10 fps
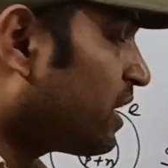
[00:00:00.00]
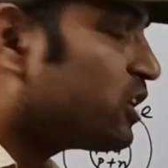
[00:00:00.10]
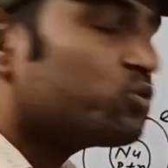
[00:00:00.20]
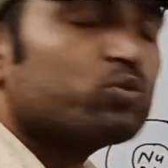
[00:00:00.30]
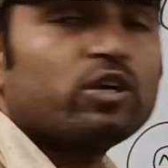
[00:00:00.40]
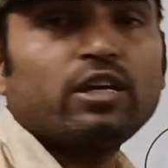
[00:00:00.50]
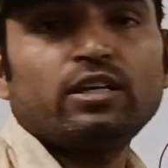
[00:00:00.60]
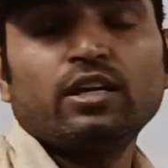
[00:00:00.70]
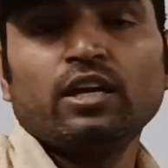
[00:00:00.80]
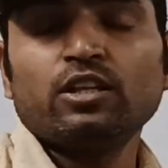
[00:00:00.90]
That is
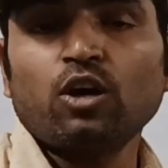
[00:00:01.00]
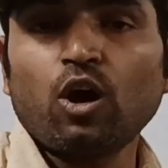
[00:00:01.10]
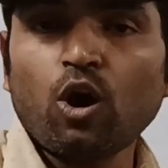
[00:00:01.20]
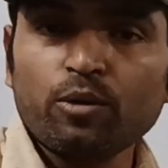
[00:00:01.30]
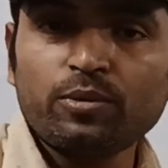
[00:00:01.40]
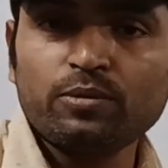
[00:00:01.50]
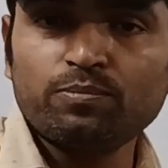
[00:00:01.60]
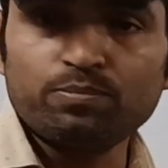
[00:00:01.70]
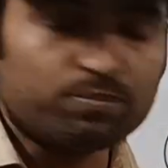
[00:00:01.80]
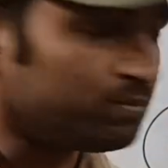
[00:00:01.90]
why the orbit,
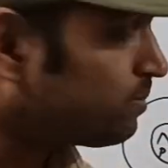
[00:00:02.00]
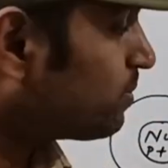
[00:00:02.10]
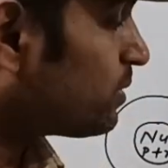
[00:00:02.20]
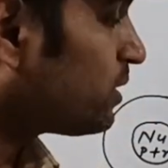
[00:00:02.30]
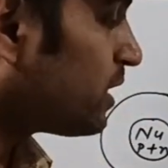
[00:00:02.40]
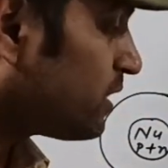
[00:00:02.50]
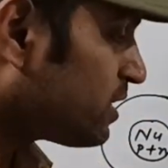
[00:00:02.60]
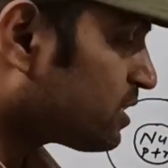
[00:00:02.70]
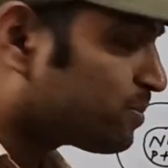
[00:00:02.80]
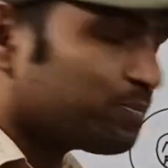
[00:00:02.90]

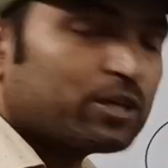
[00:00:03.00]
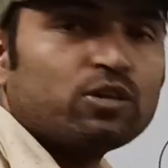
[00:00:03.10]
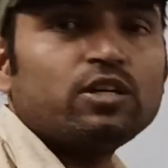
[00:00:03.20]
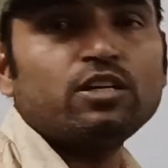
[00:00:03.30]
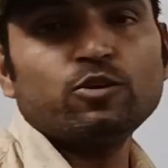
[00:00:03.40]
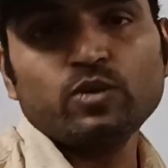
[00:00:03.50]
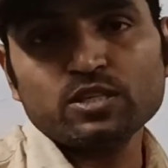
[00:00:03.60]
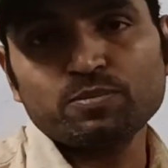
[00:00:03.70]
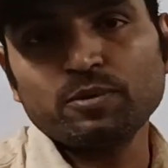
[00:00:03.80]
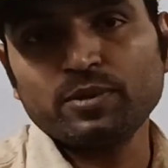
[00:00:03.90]
this particular
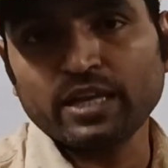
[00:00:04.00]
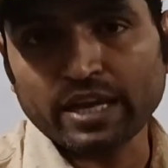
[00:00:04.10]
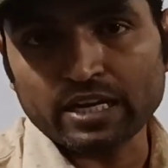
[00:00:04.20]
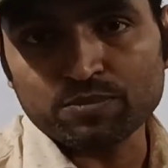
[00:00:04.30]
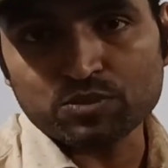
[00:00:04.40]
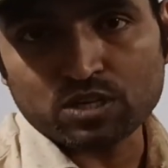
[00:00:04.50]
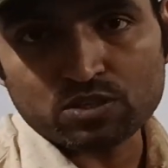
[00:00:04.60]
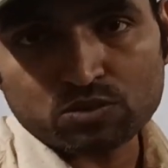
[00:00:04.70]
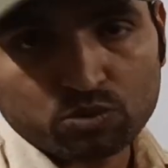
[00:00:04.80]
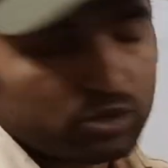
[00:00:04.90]
nucleus will be negative charge.